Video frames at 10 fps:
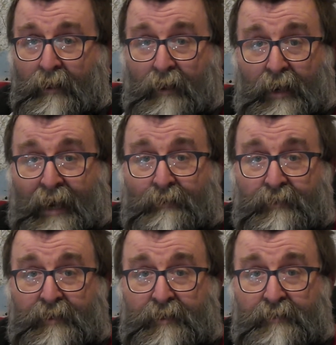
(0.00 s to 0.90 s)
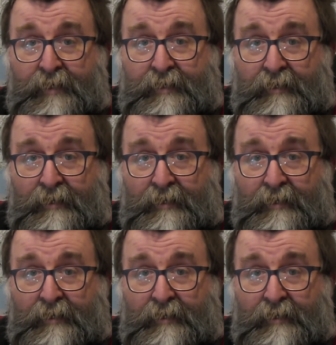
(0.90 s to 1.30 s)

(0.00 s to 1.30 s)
And how do they do it?